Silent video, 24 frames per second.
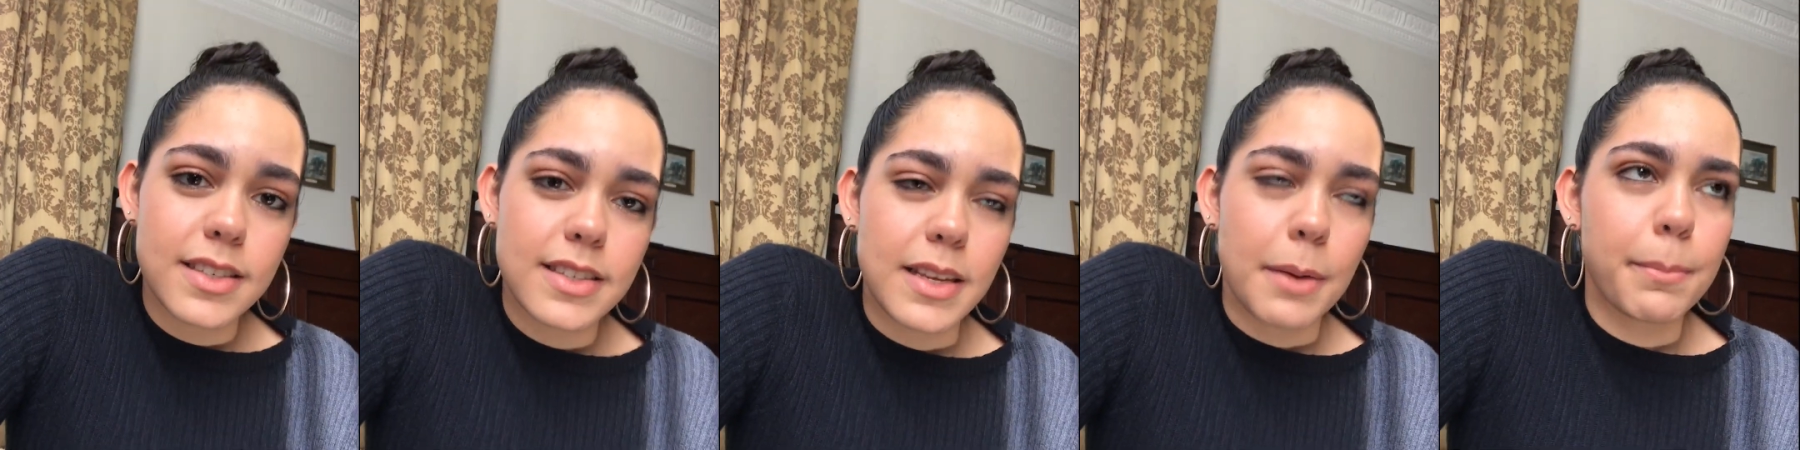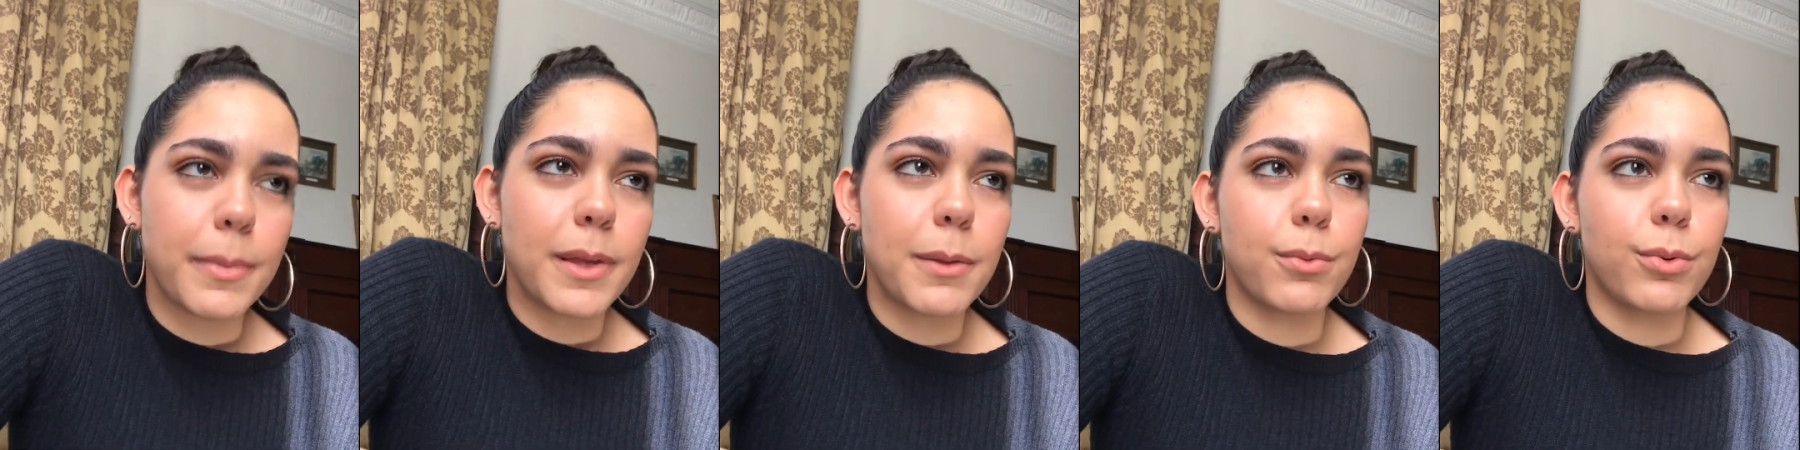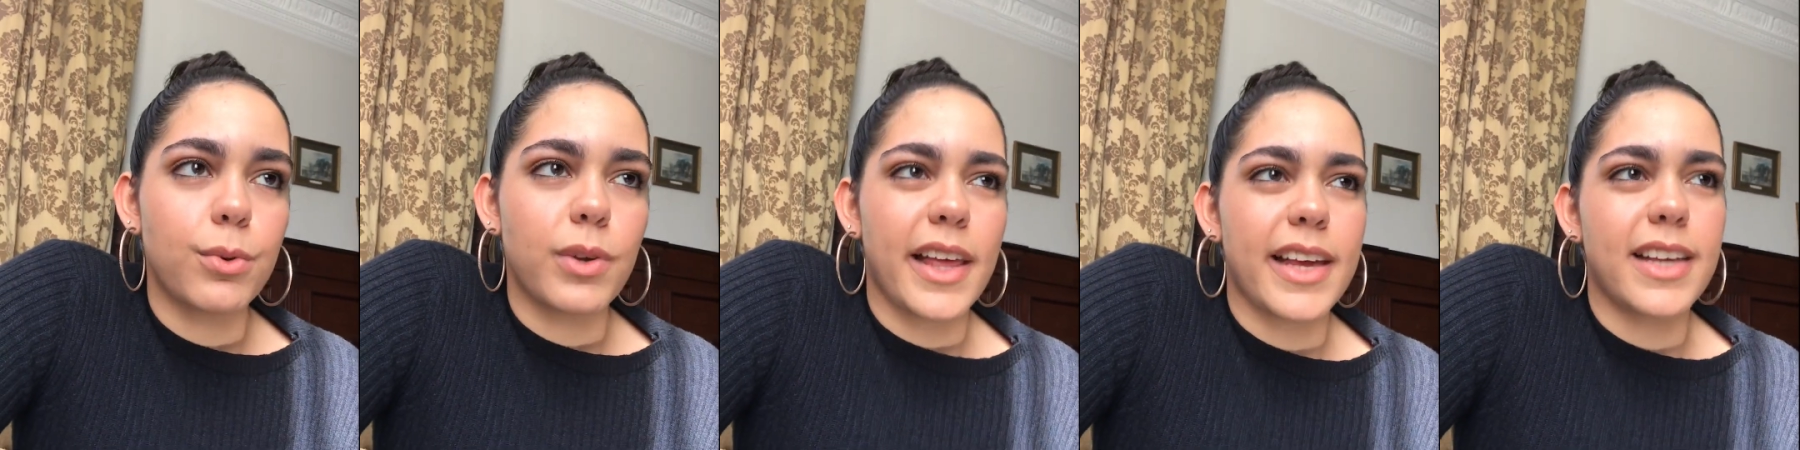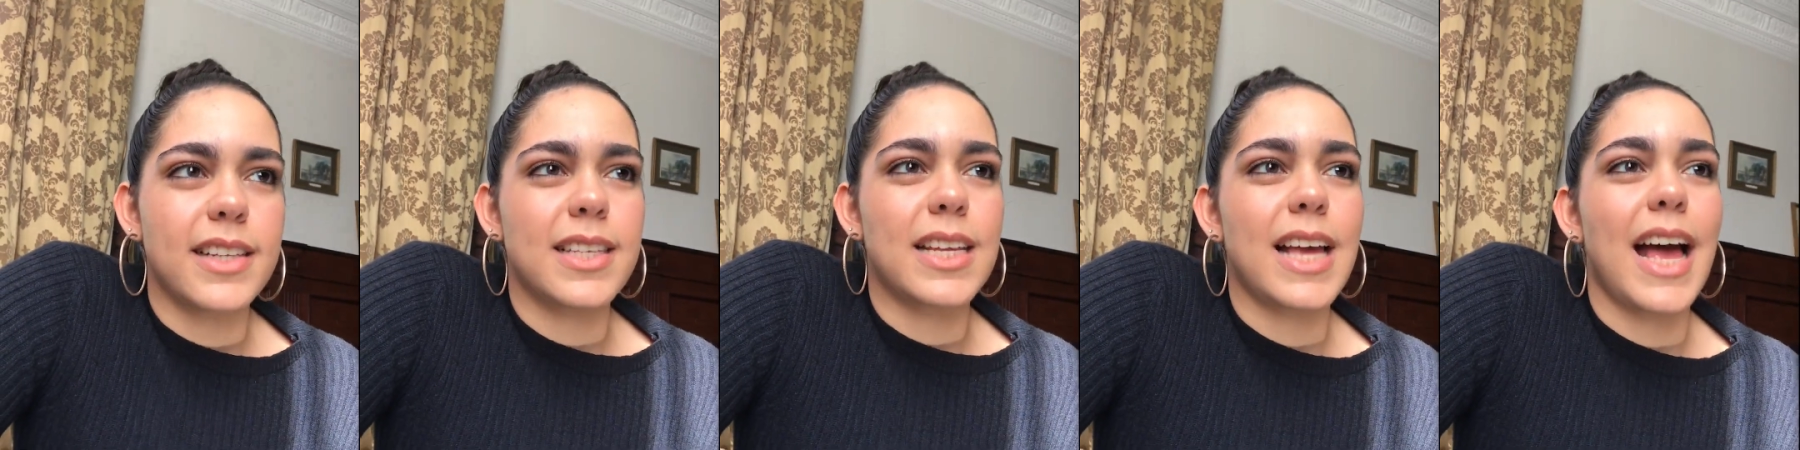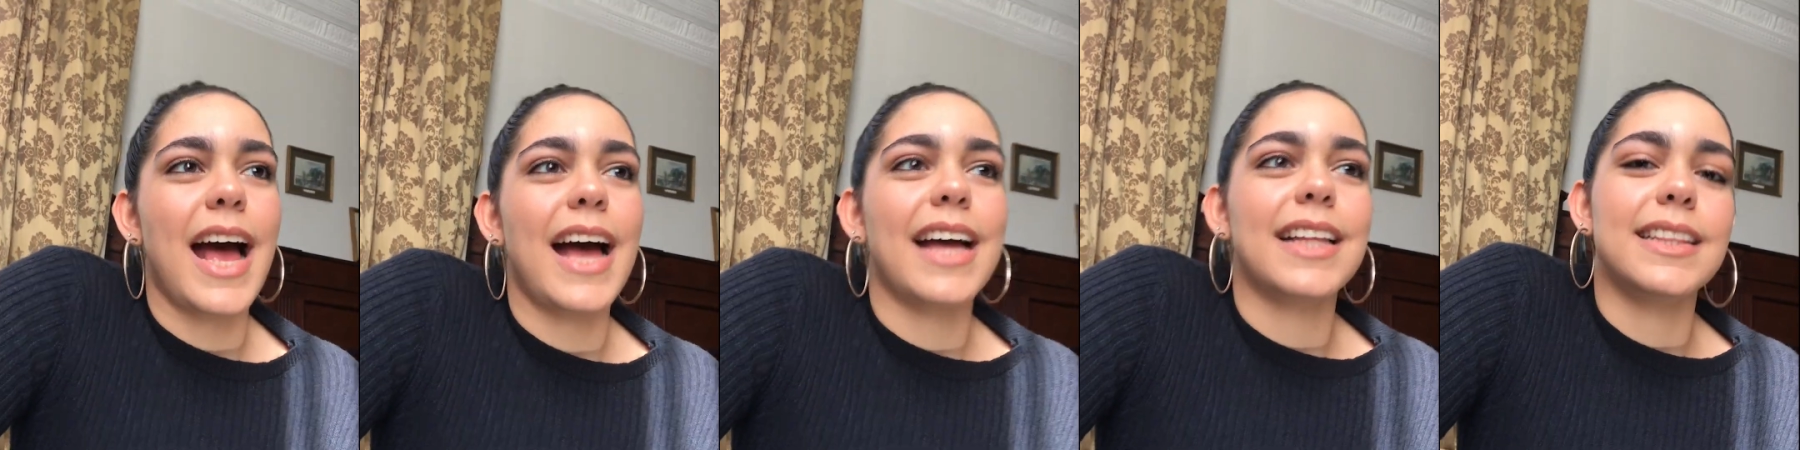Some people like
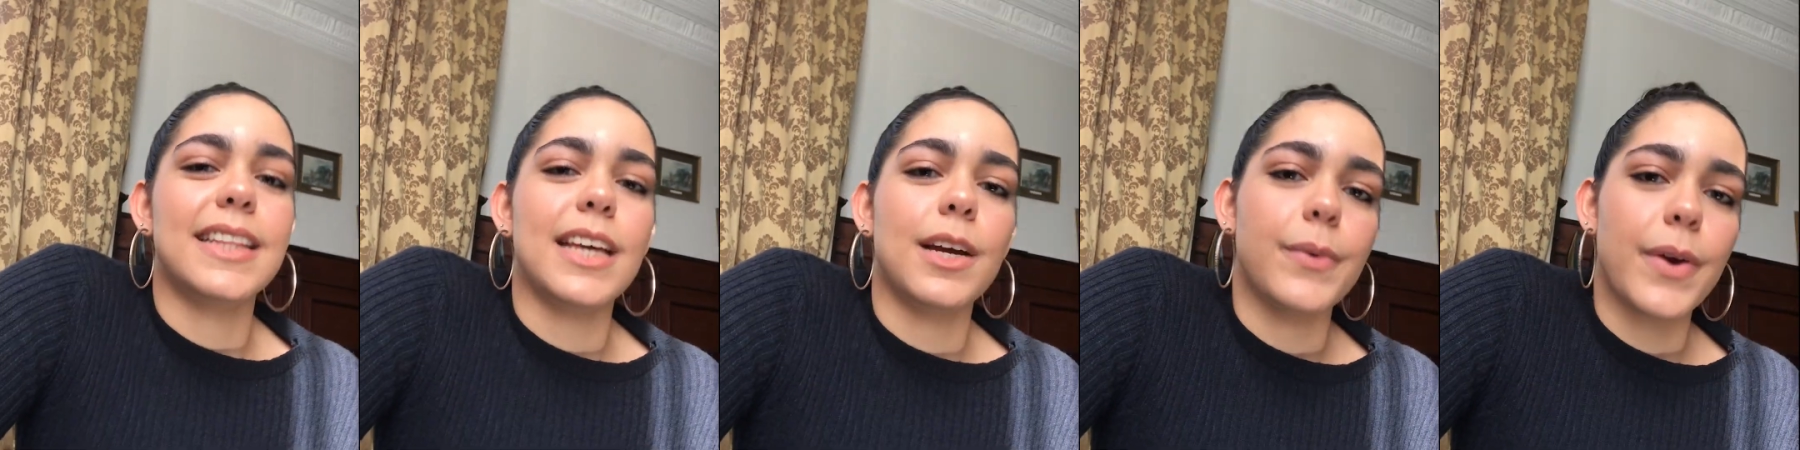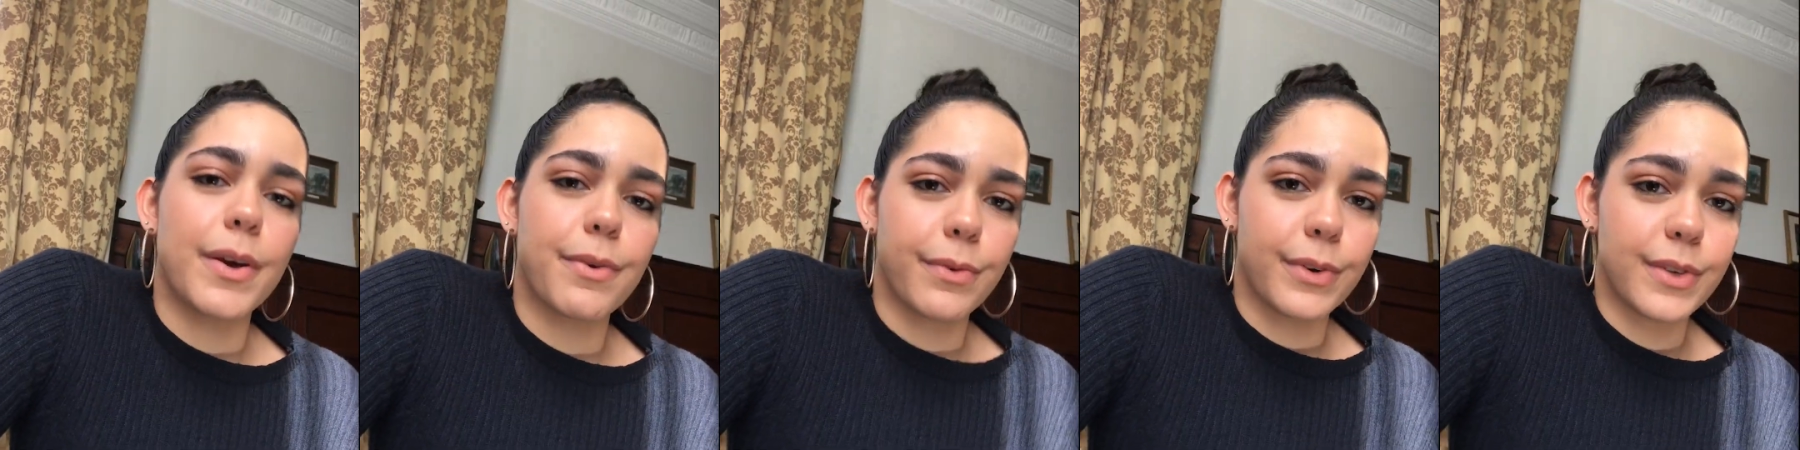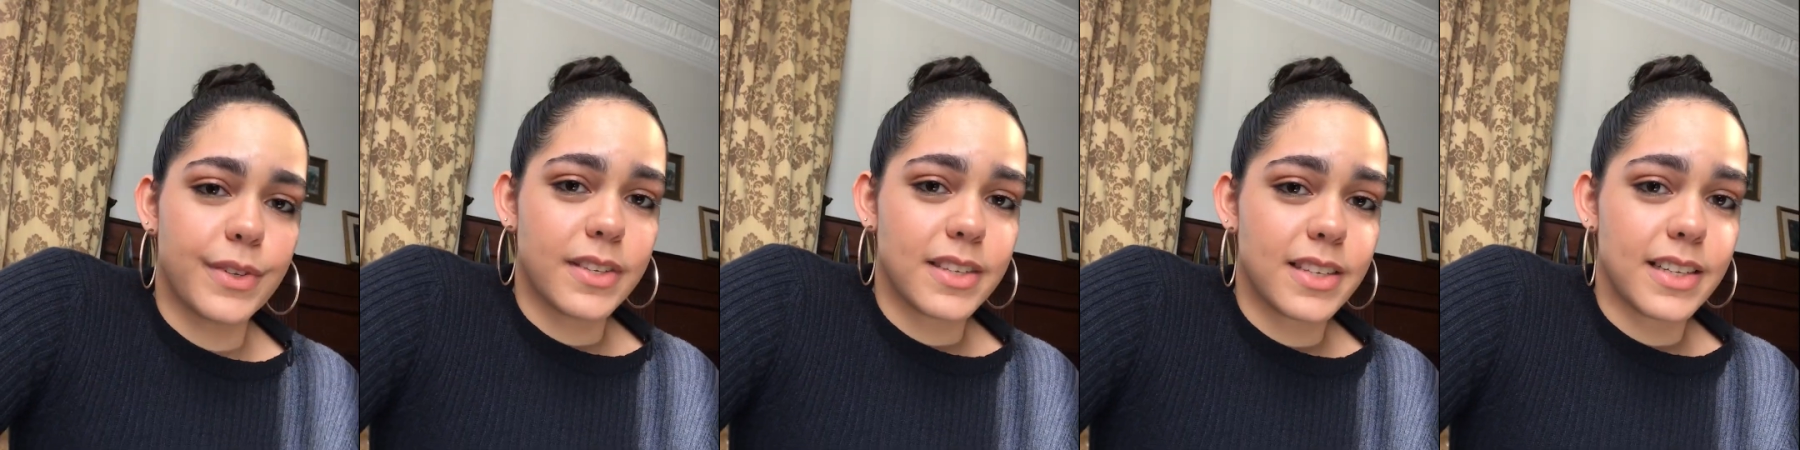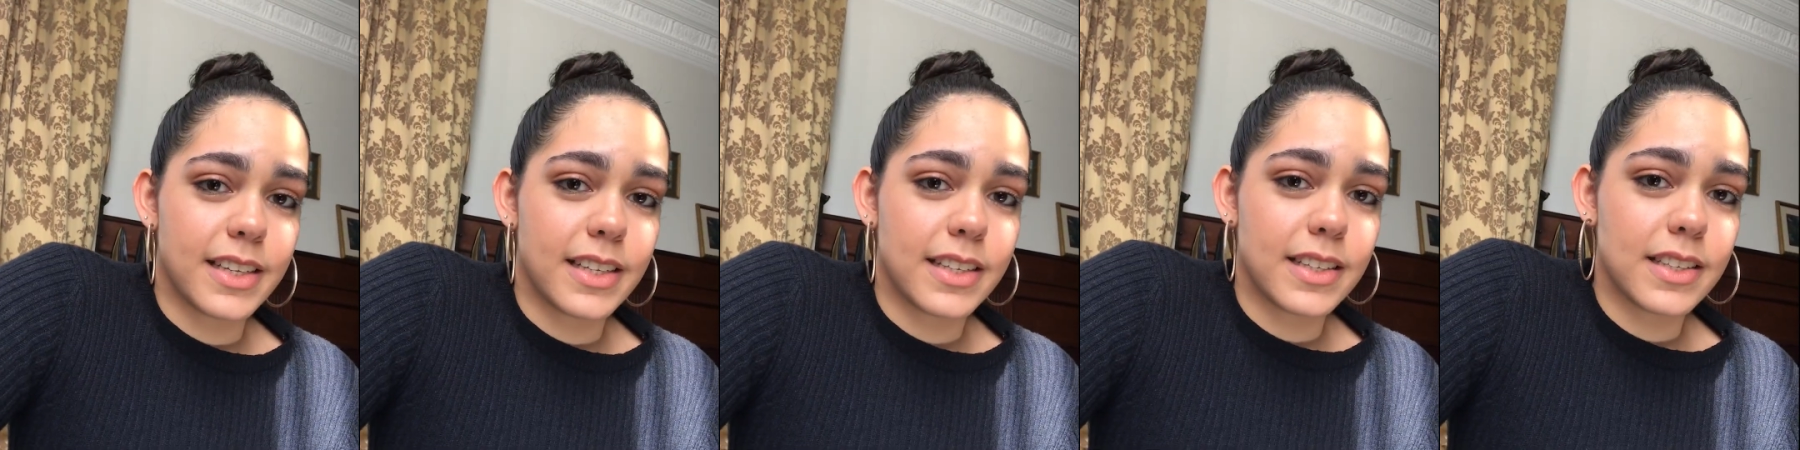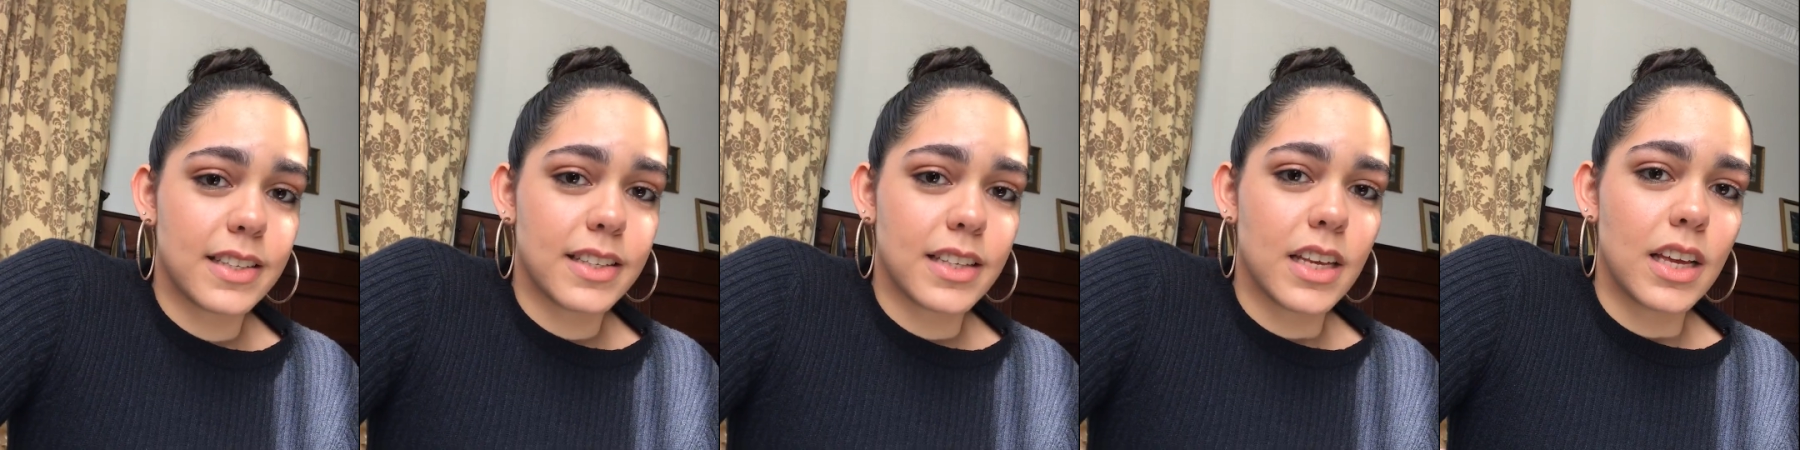to add their
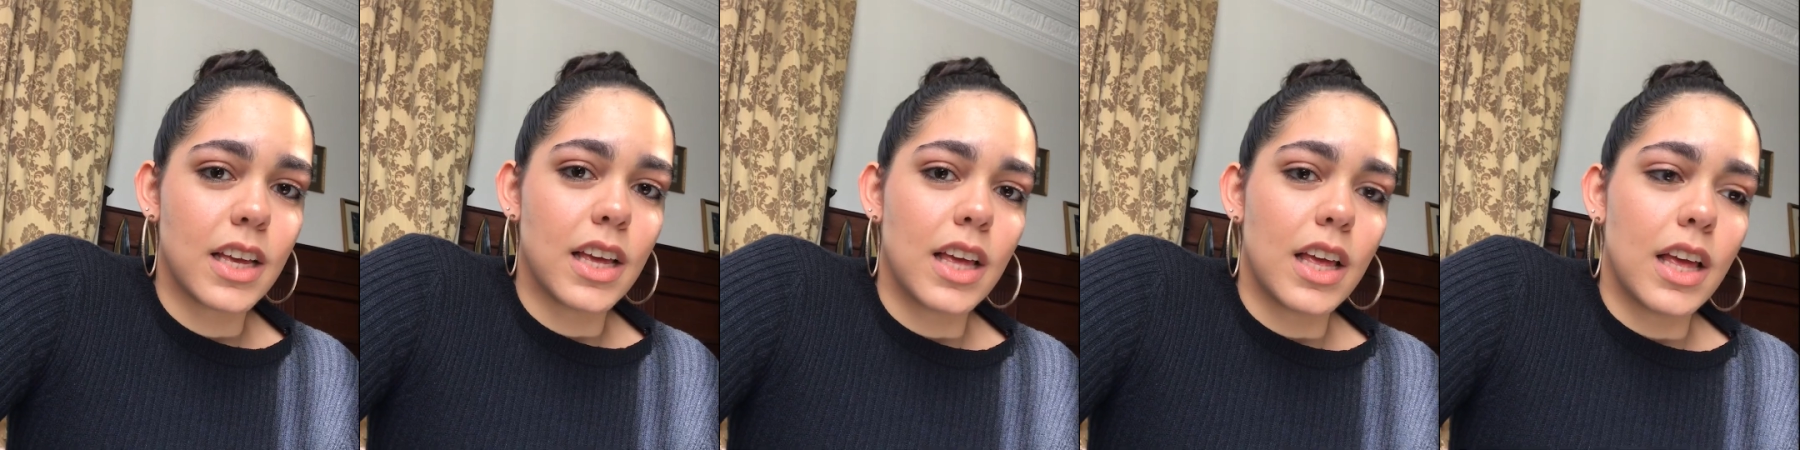references,